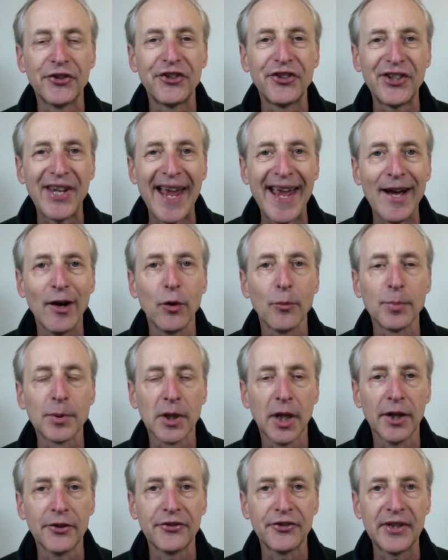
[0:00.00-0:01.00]
scale
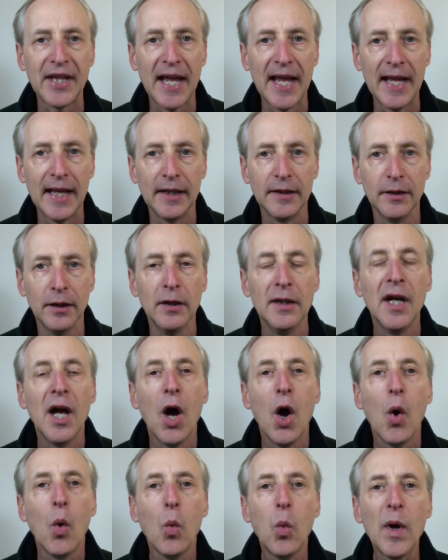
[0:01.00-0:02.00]
plus ten,
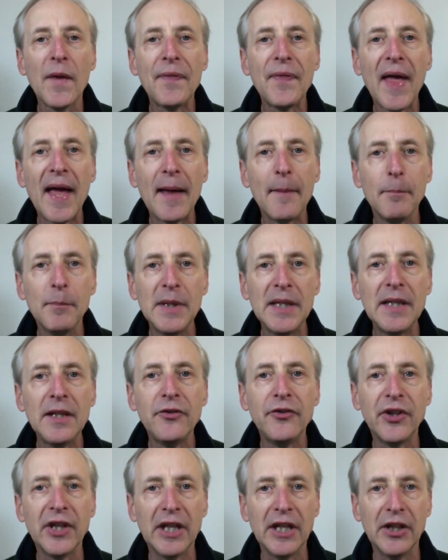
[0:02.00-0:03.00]
what that
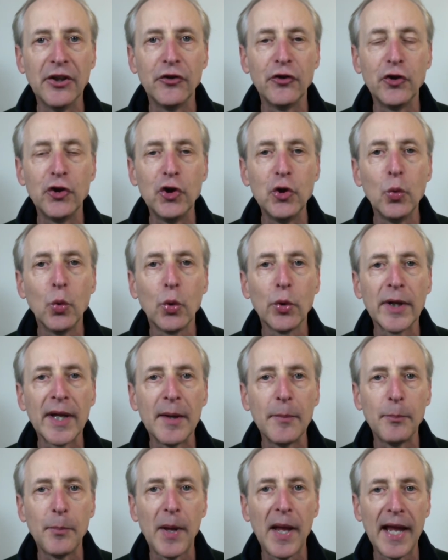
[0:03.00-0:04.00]
means is you will
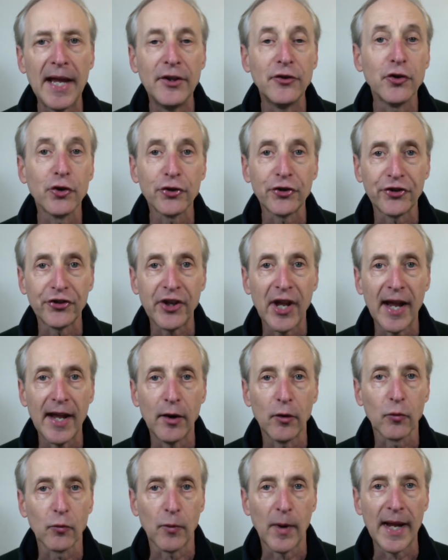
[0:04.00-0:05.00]
get paid your
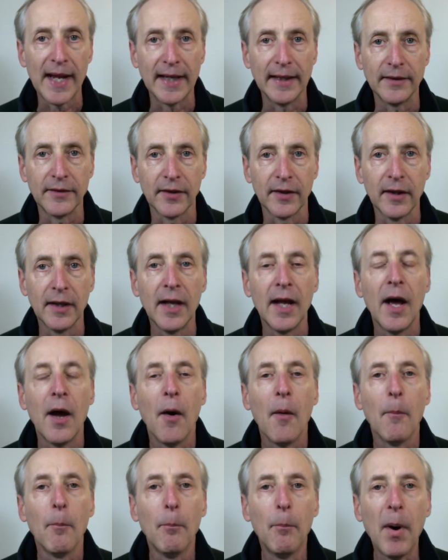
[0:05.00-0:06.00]
scale rate,
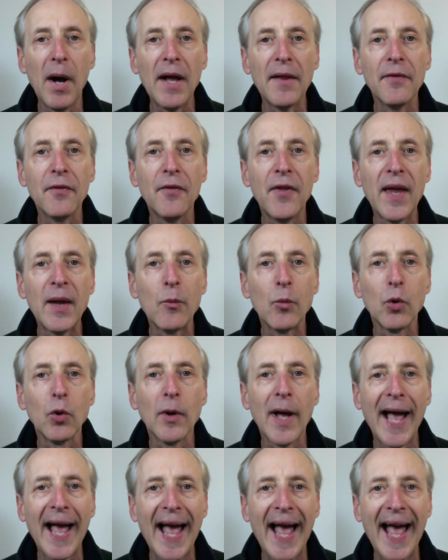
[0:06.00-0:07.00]
but they
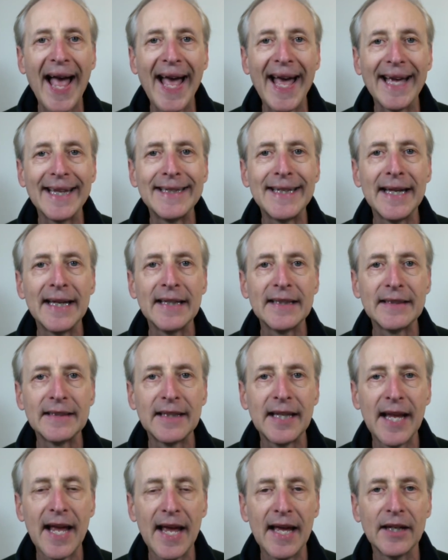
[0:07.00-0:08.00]
will add
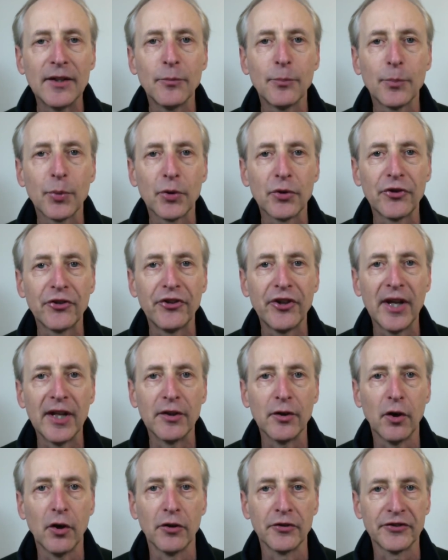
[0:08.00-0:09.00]
ten
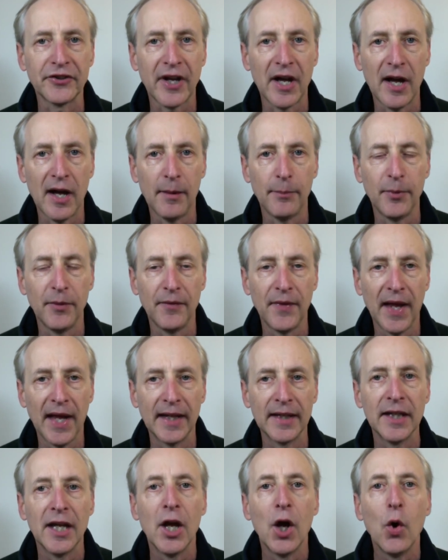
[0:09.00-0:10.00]
percent on top of
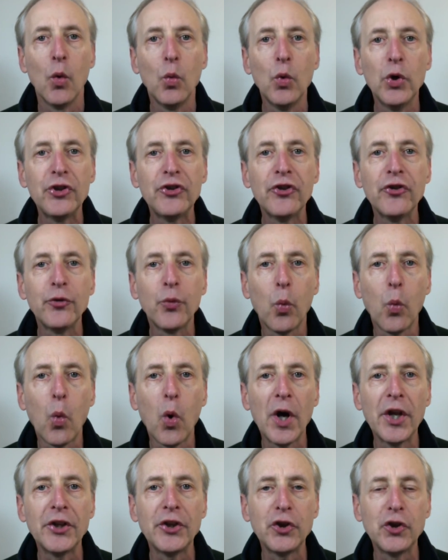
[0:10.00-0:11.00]
that, which is
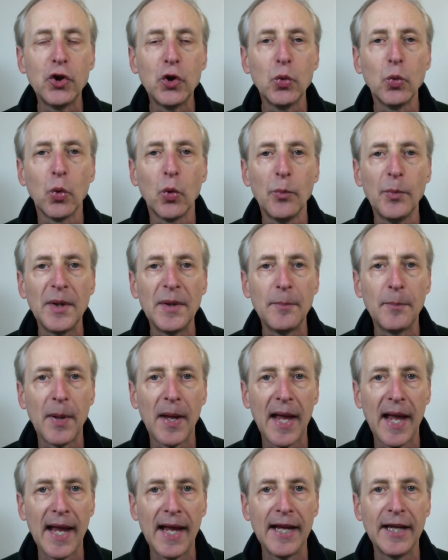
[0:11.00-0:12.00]
what you will be
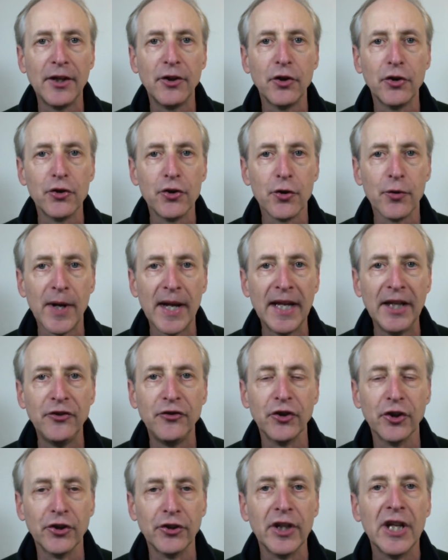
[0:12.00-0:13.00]
paying your
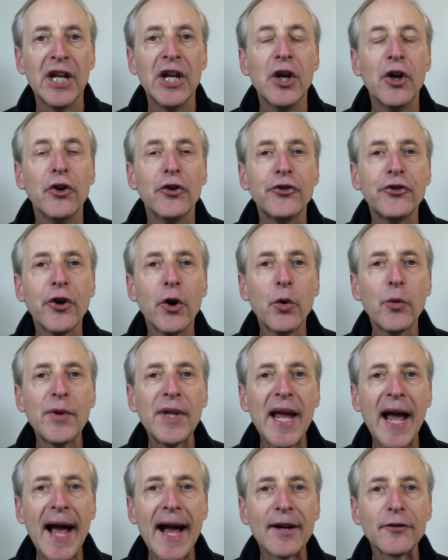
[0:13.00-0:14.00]
agent. So
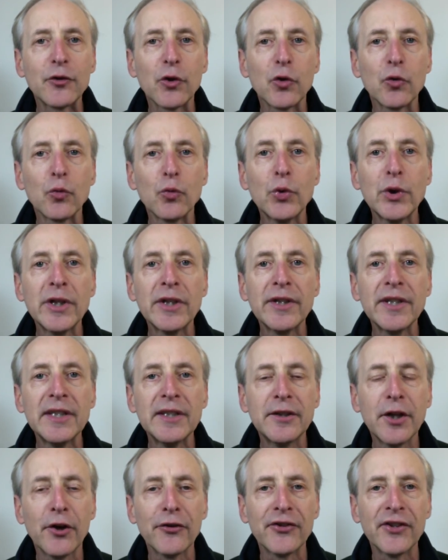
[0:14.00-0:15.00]
the actor really
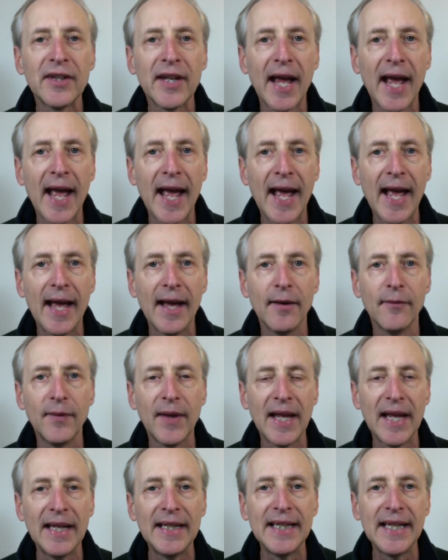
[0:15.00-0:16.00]
doesn't have
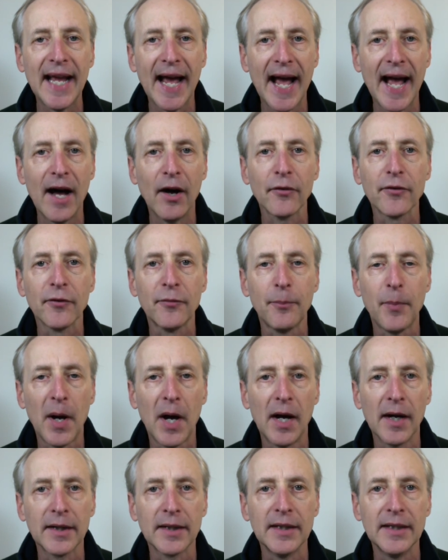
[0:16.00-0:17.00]
any
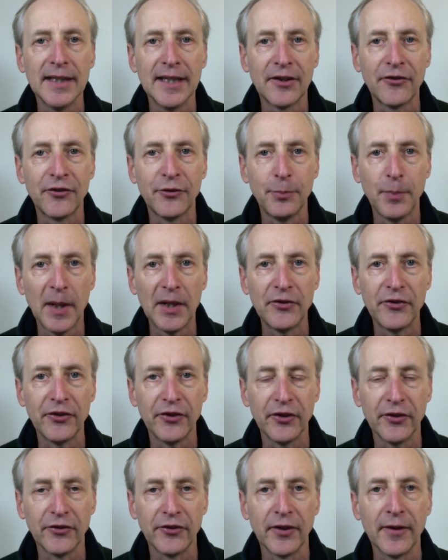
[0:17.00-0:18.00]
out-of-pocket
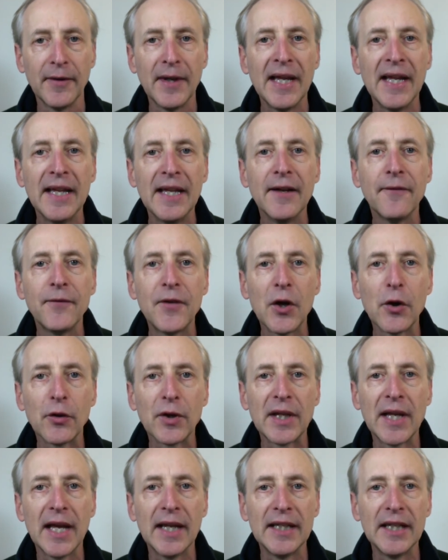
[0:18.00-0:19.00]
expenses if
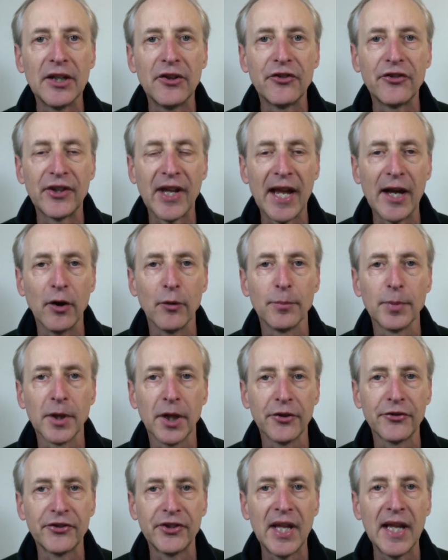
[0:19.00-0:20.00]
they're getting scale
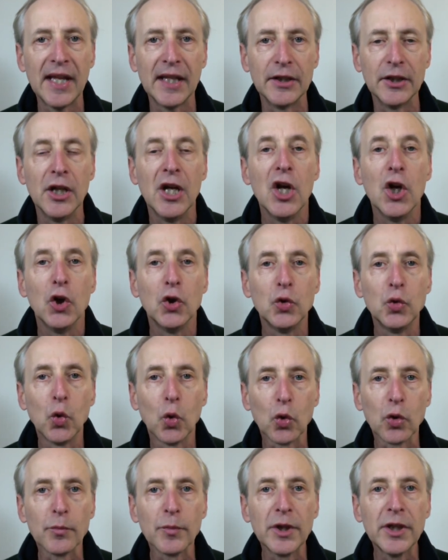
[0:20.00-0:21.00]
plus ten.
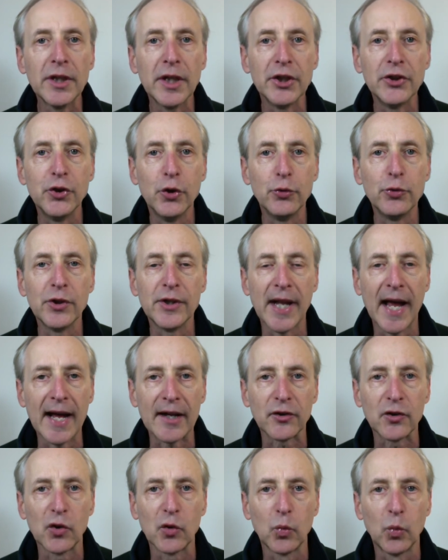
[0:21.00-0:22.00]
Normally, a union
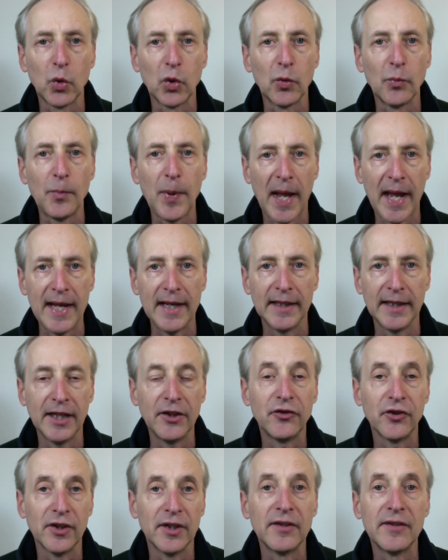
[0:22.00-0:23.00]
actor will pay an
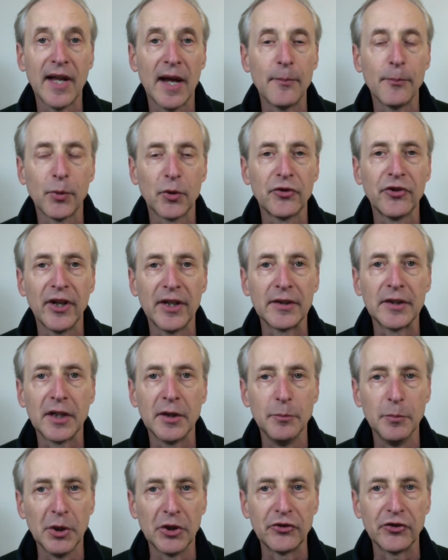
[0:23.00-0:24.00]
agent a ten percent
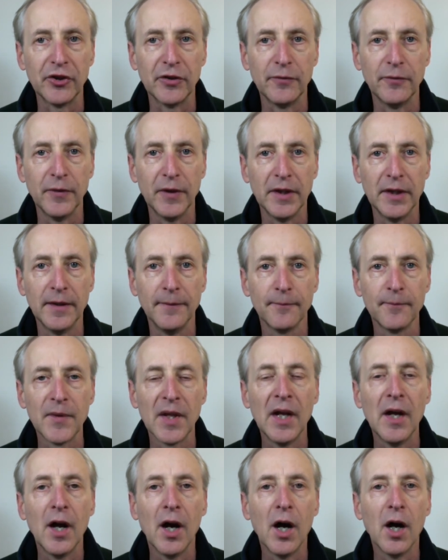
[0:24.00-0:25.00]
commission fee,
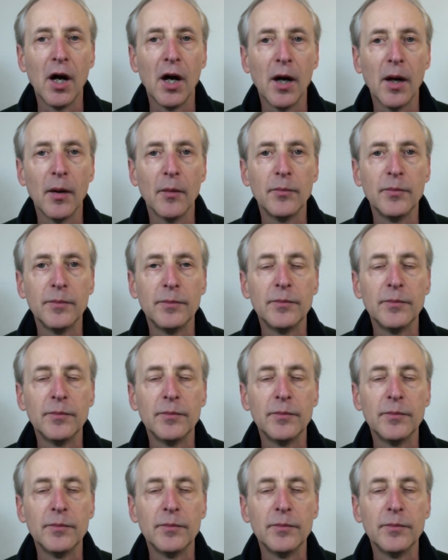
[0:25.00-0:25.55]
uh,